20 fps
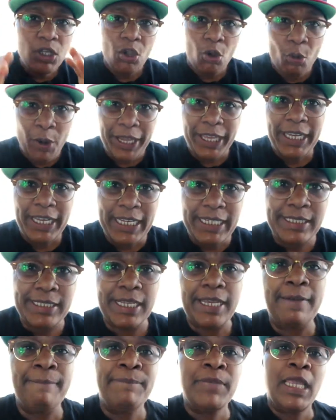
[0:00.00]
Quick and
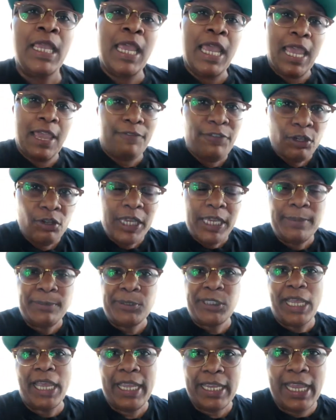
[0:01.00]
easy. If you keep
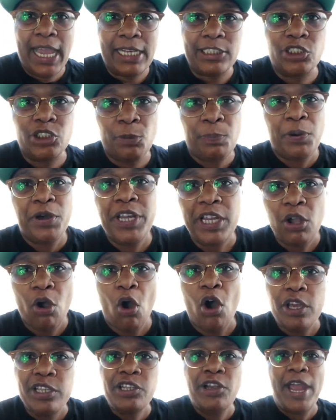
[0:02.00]
saying yes, you're putting
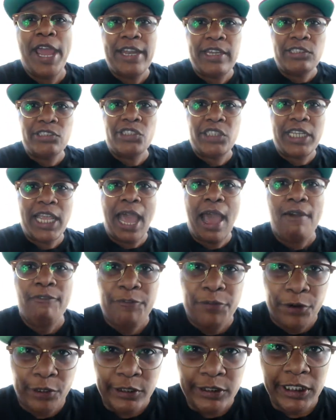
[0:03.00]
all your energy,
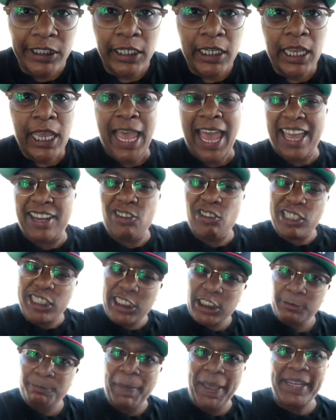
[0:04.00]
effort, and you're
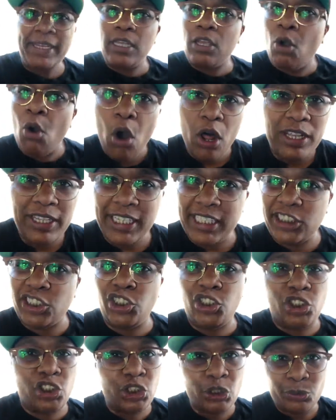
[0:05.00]
expending all of
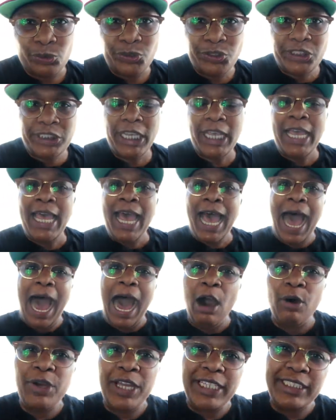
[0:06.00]
this juice
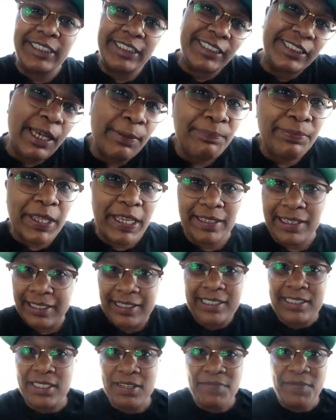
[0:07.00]
out into something that
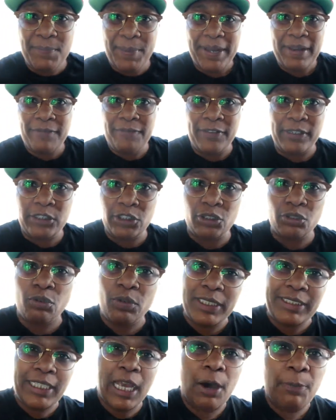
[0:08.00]
doesn't even benefit
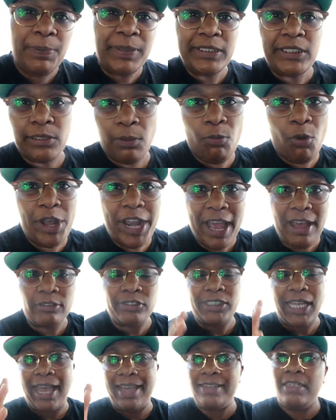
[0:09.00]
you, it's helping someone
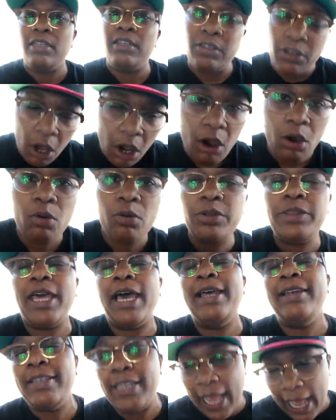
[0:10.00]
else. I know
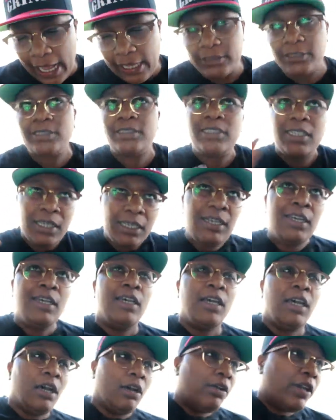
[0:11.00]
that, yes,
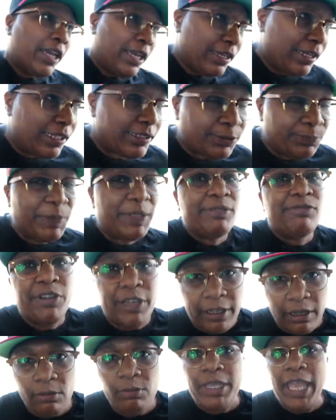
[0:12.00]
okay, let's be
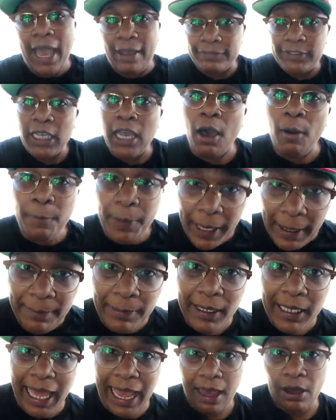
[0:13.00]
real, we have to help
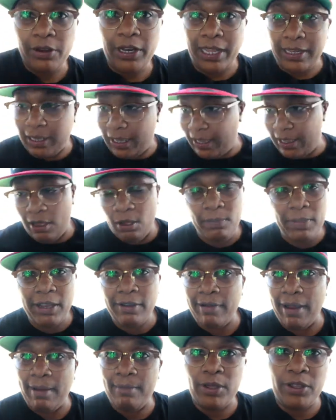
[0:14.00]
people out. I, I help my
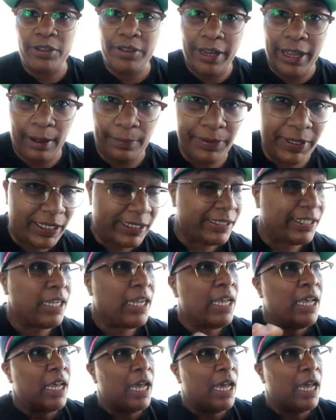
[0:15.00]
grandmother, I help this.